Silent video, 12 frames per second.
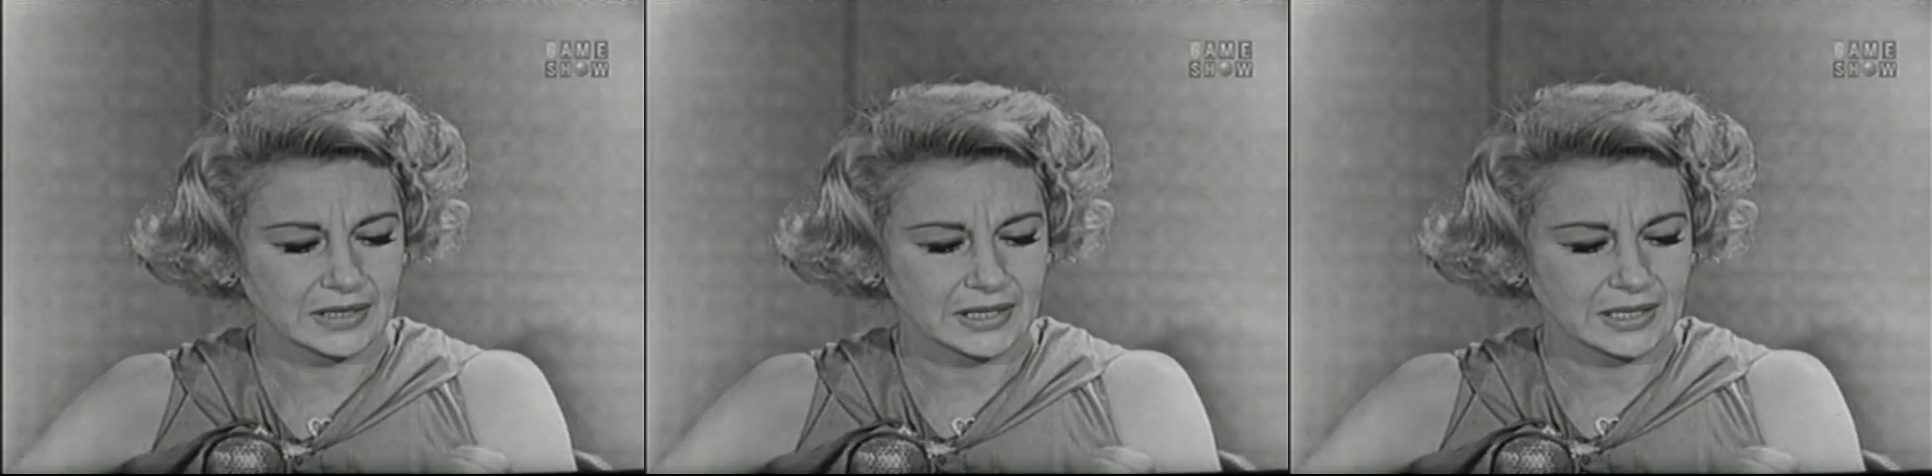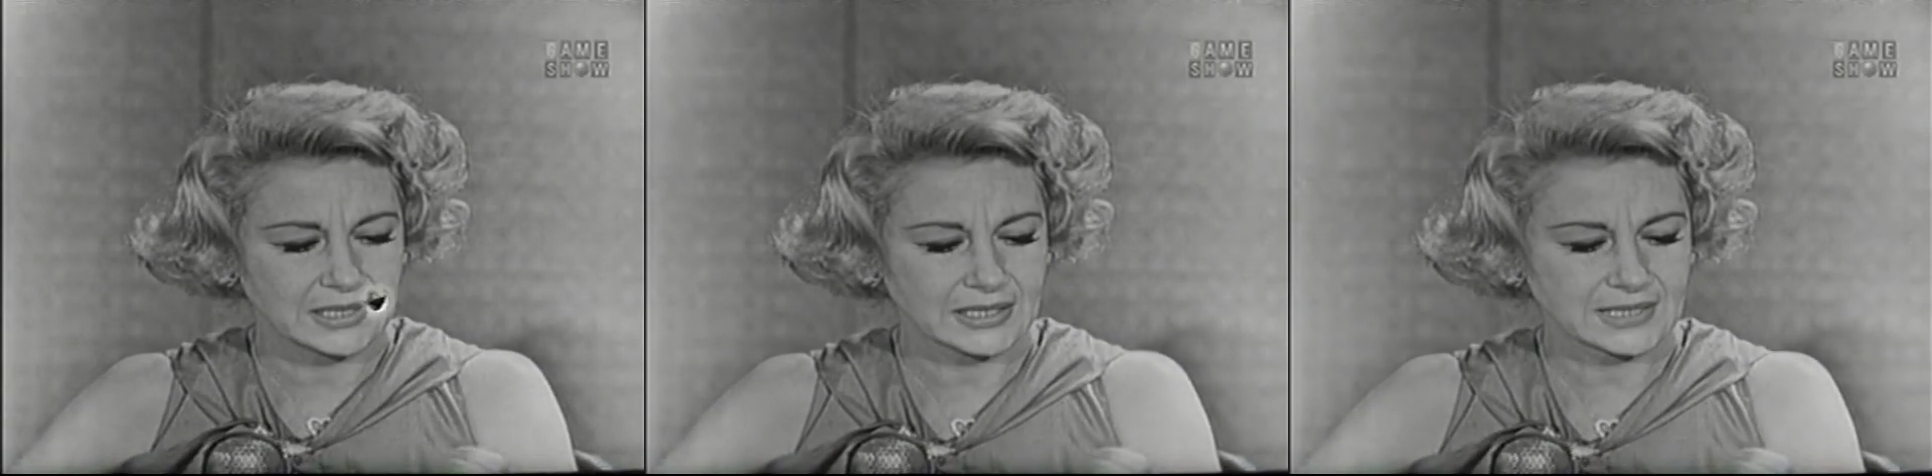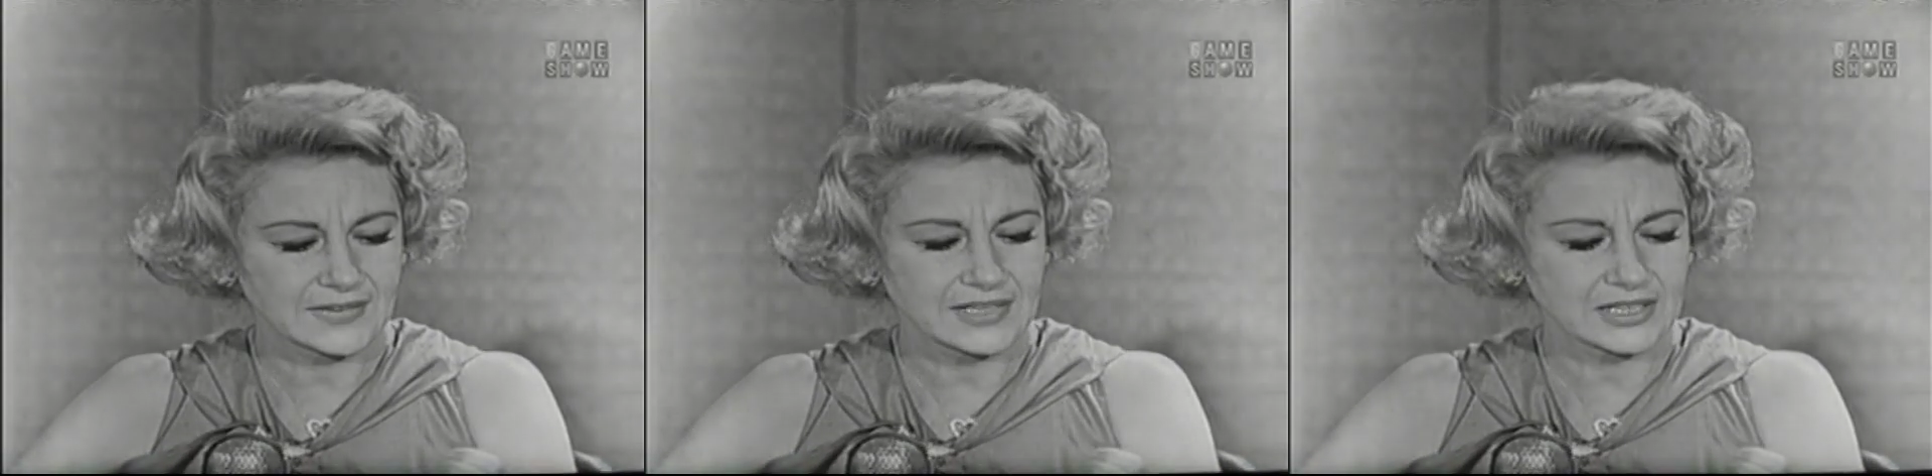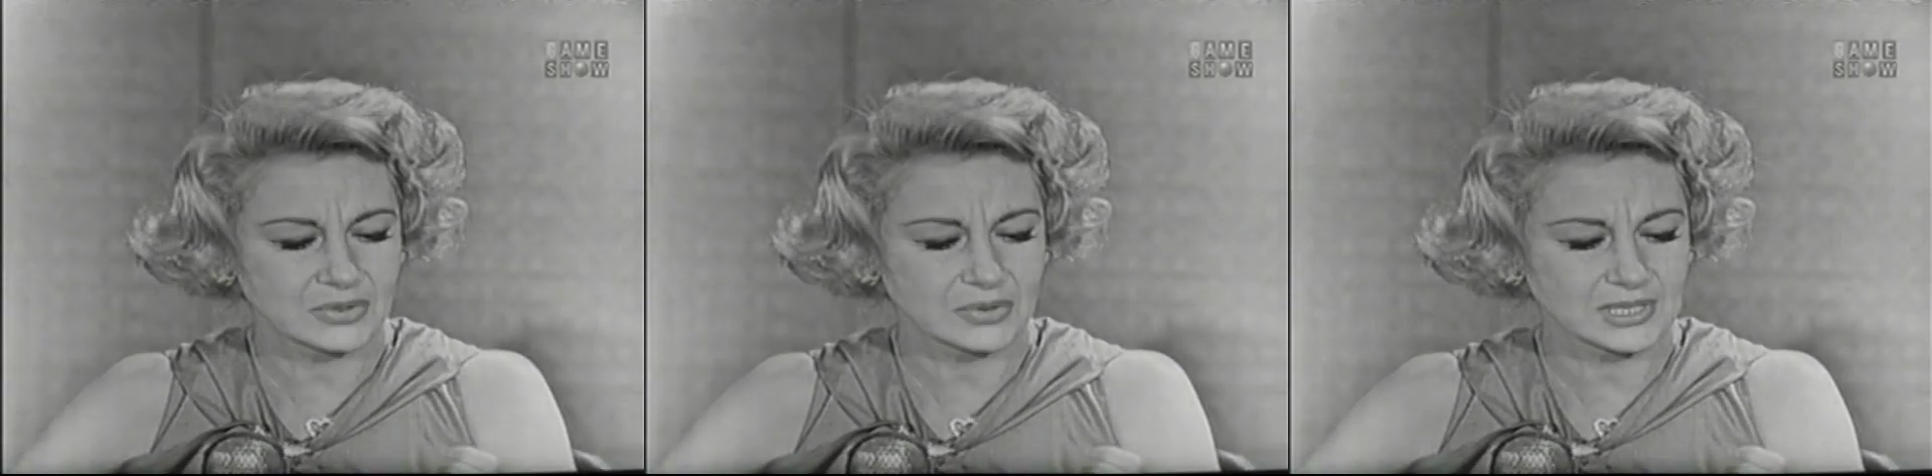Hmm, he doesn't have
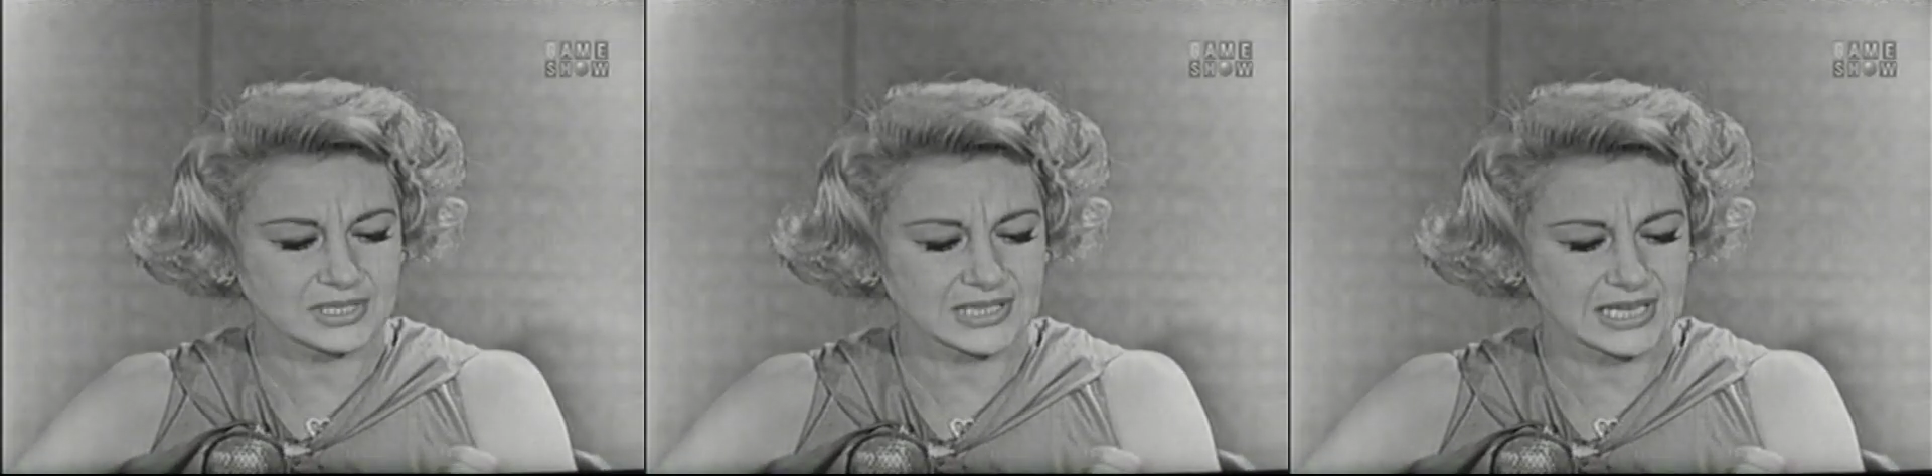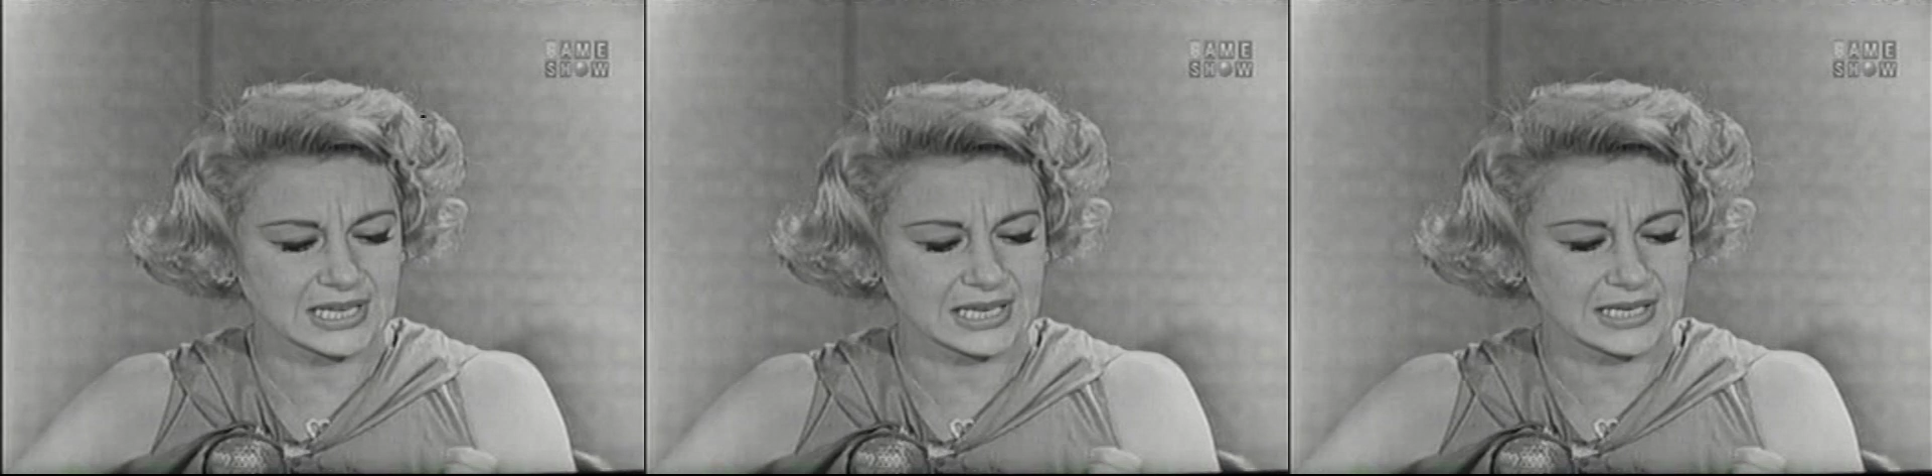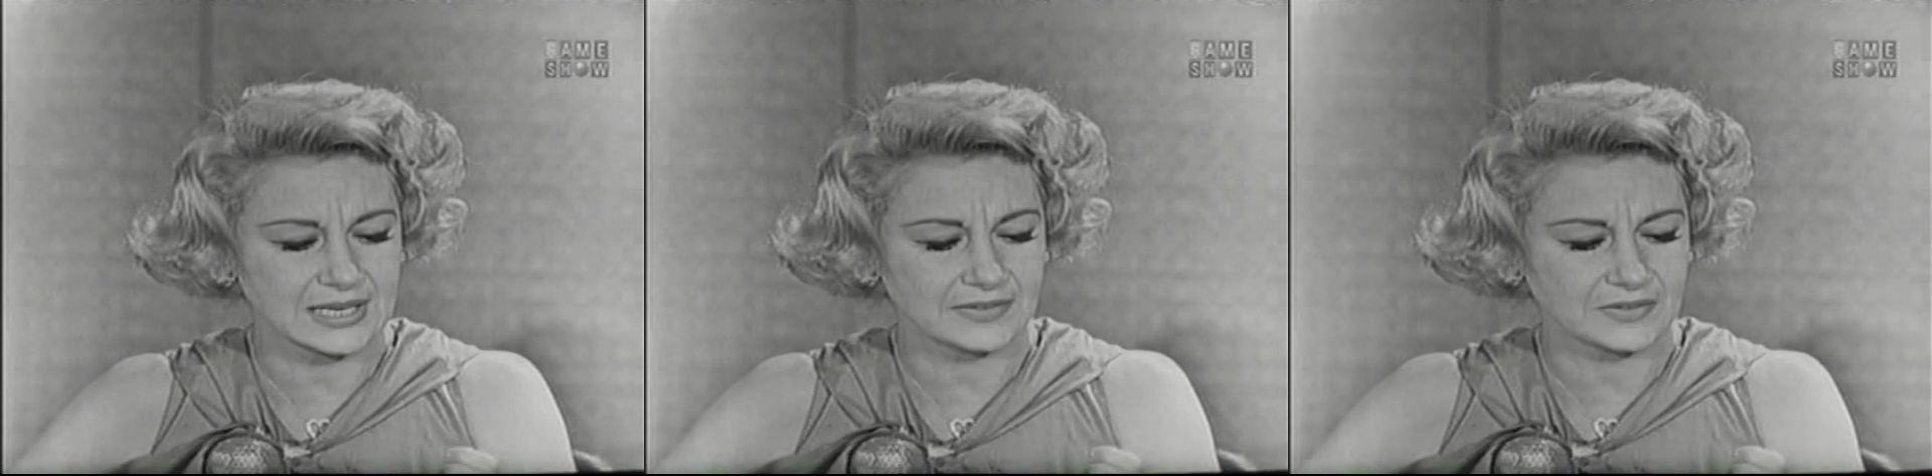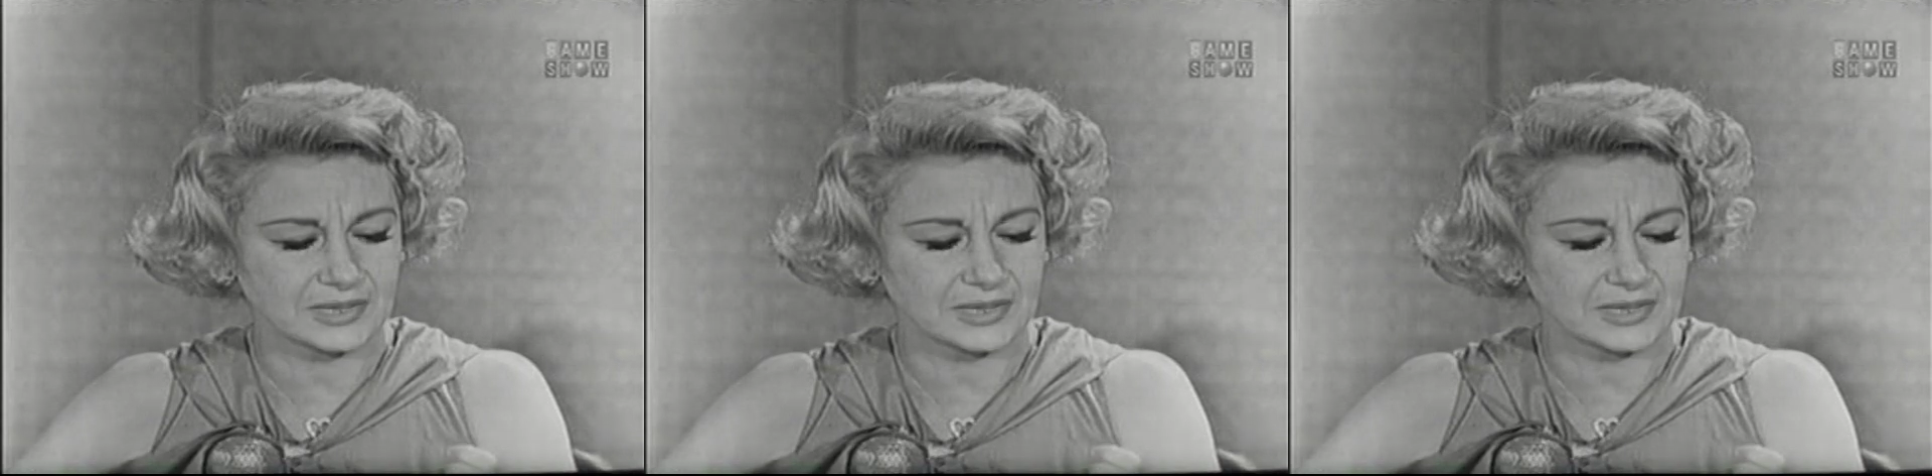anything to do with a ski lift,